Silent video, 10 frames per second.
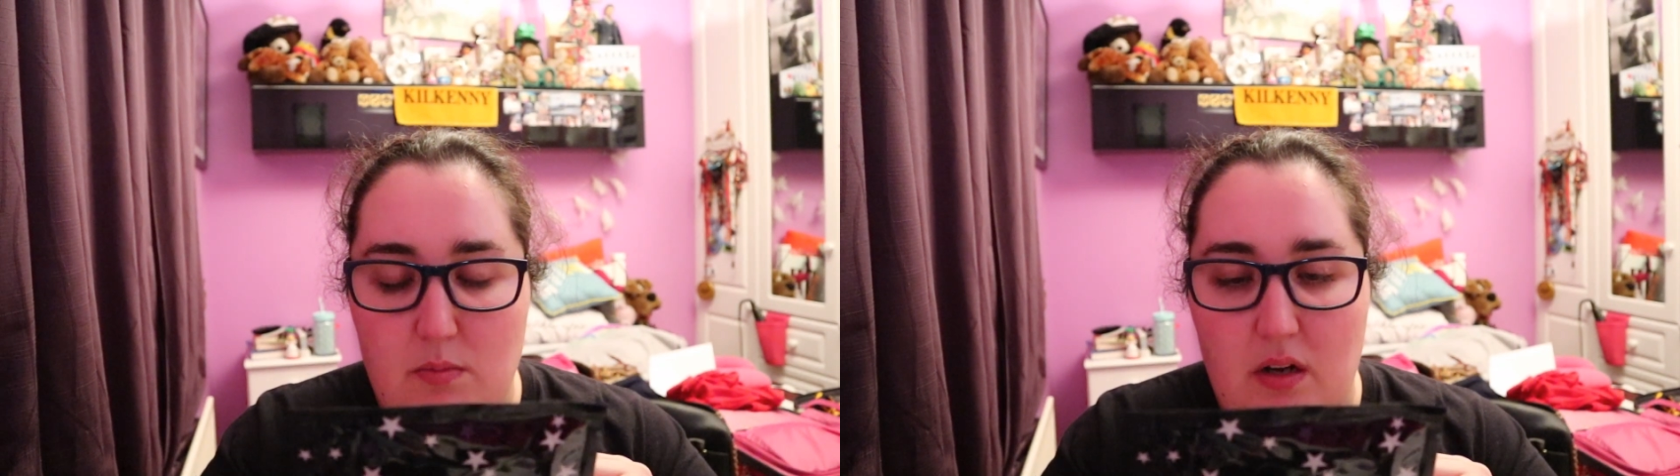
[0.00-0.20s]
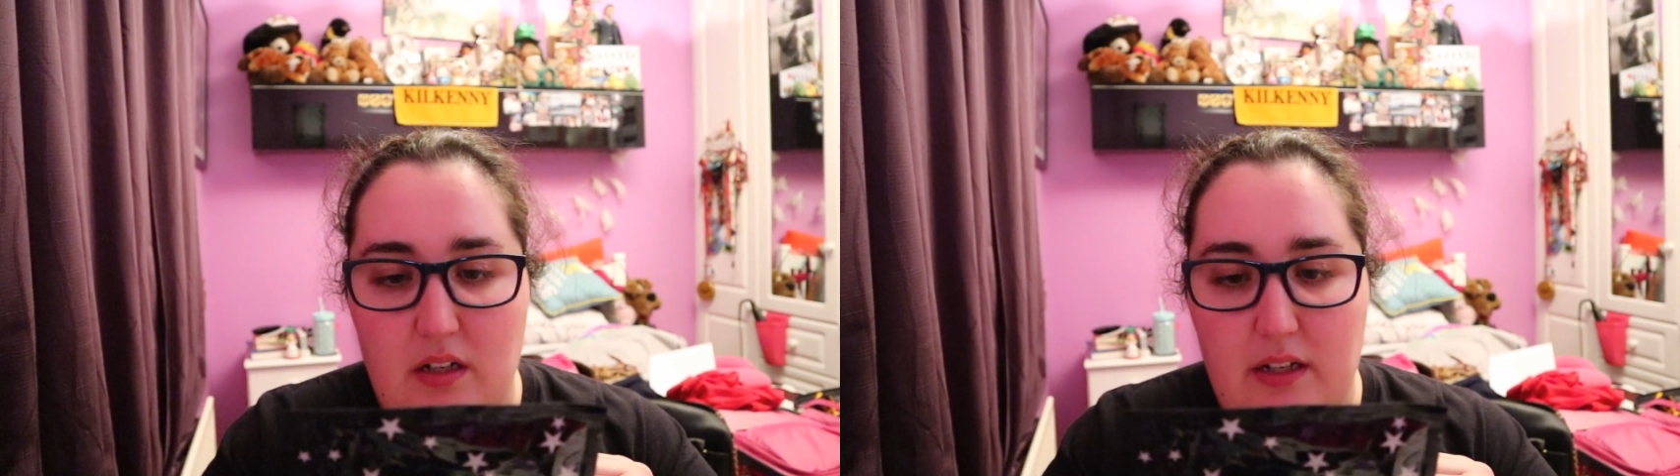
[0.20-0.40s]

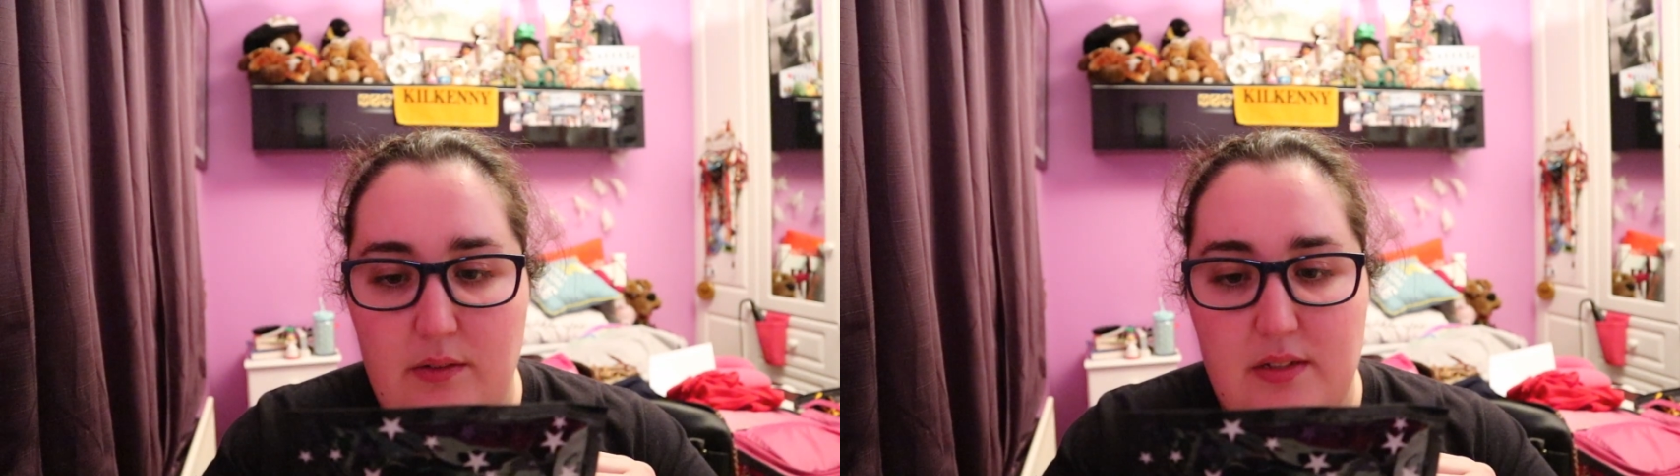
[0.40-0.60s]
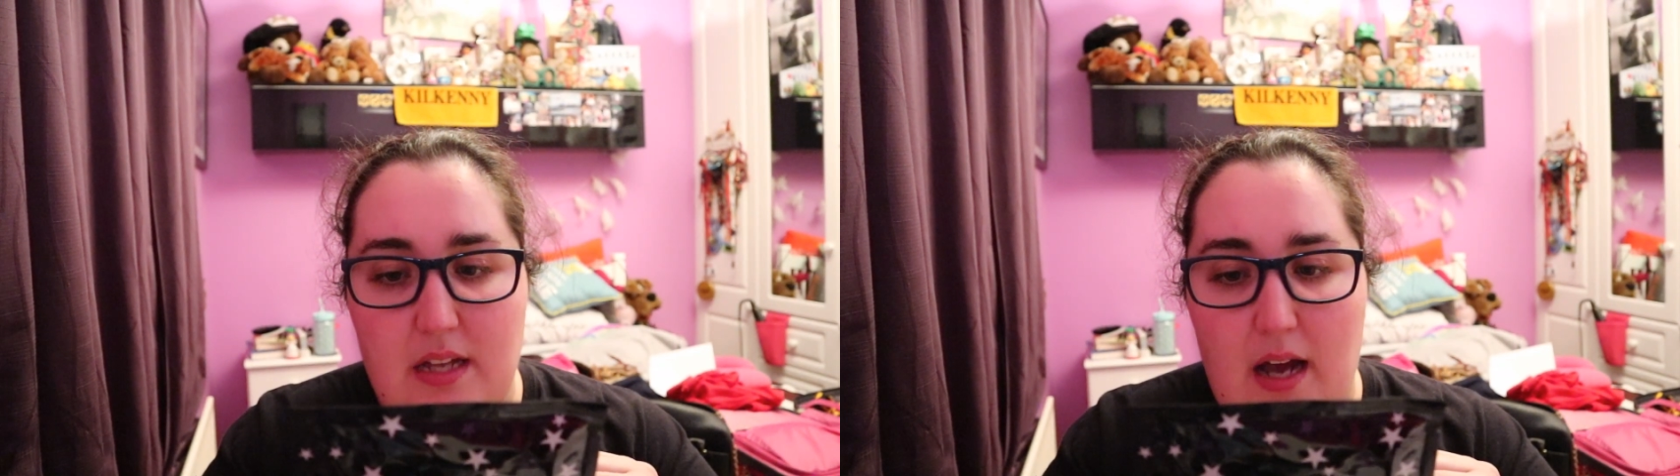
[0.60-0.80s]

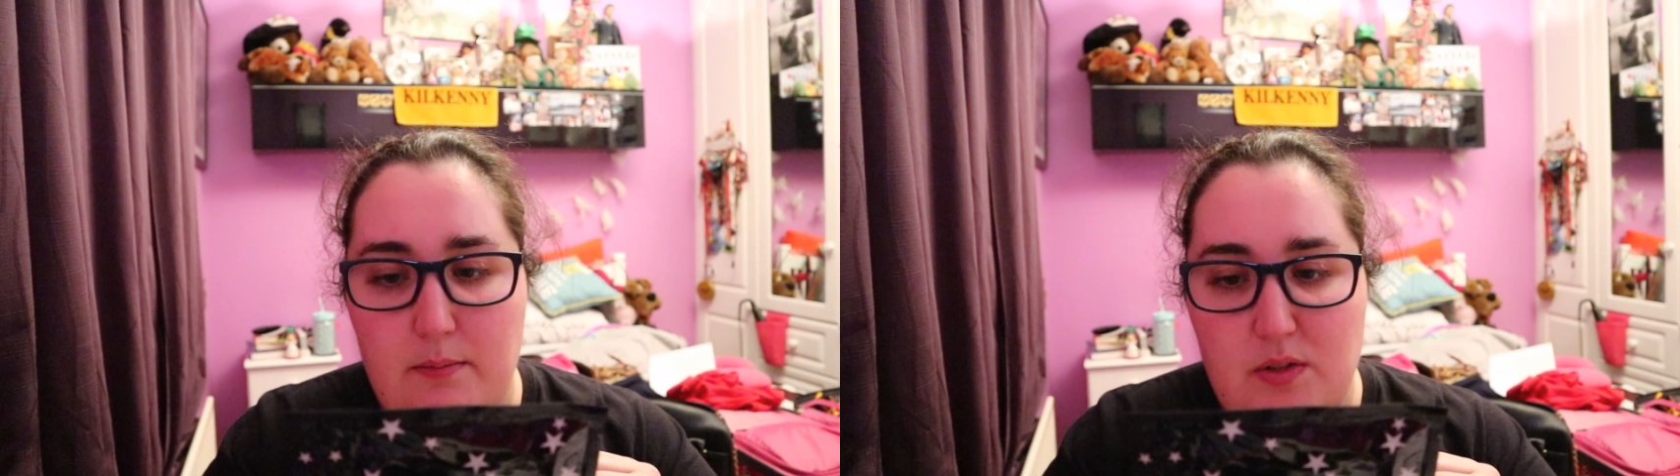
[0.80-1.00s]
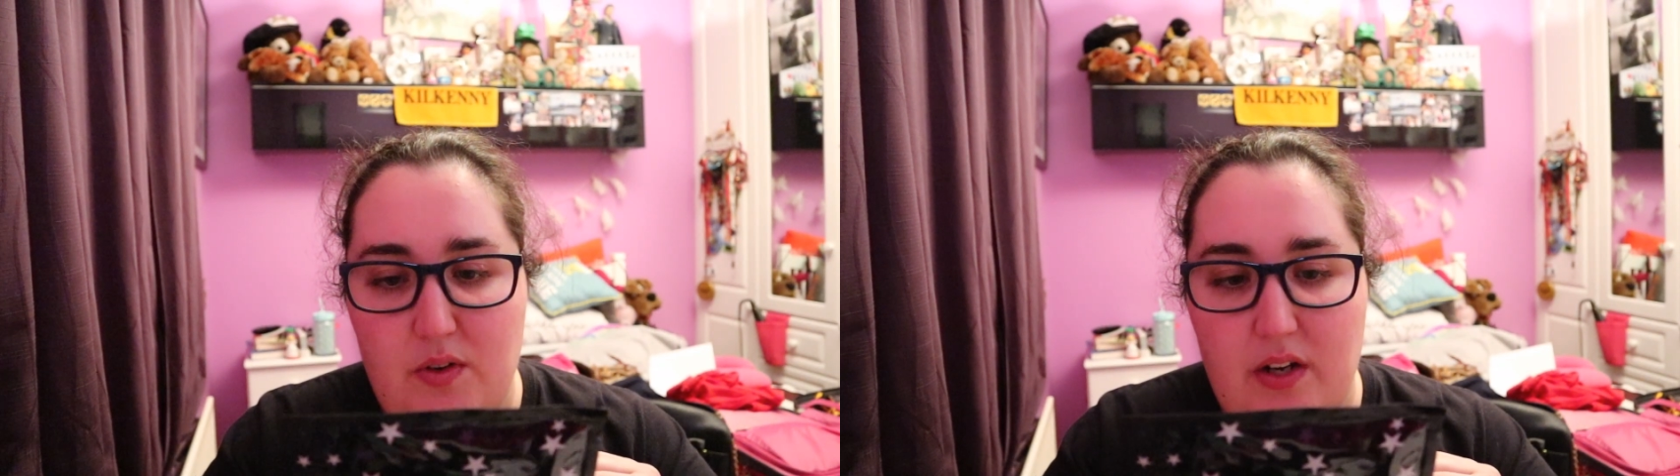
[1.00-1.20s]
molecules in the
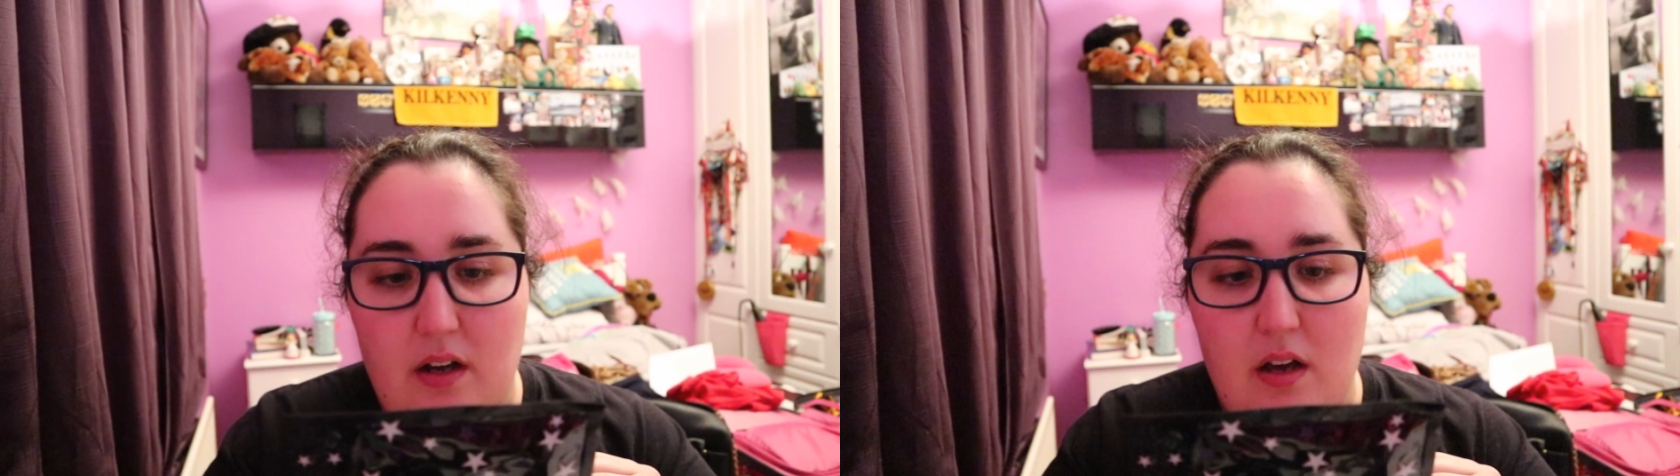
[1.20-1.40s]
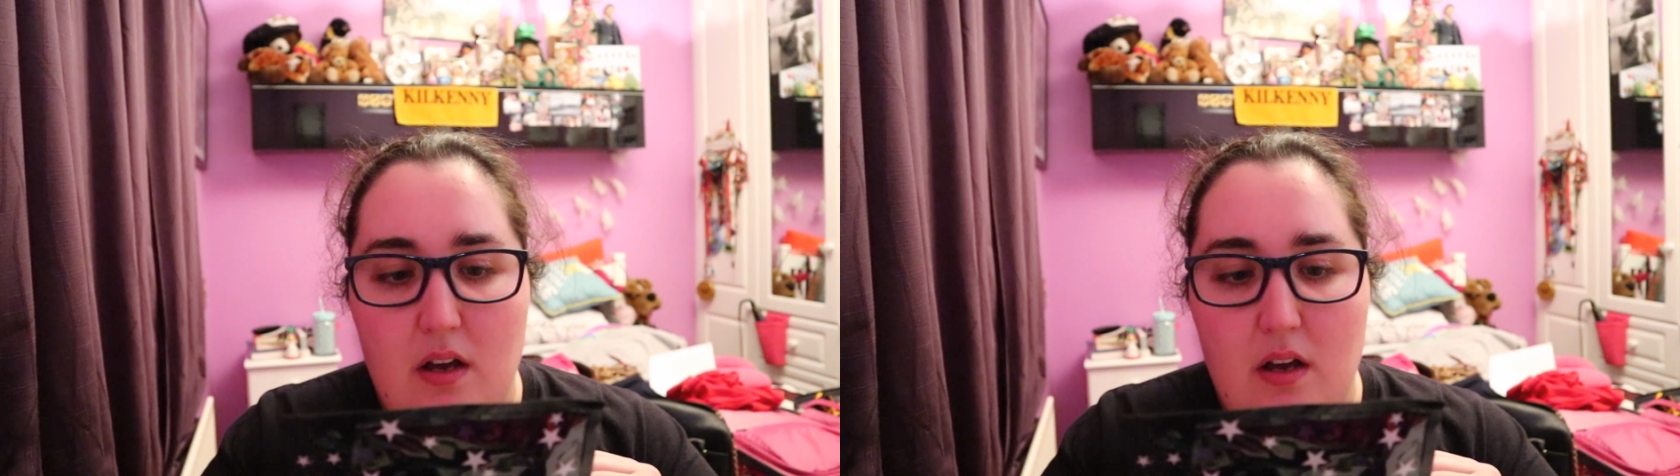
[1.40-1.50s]
atmosphere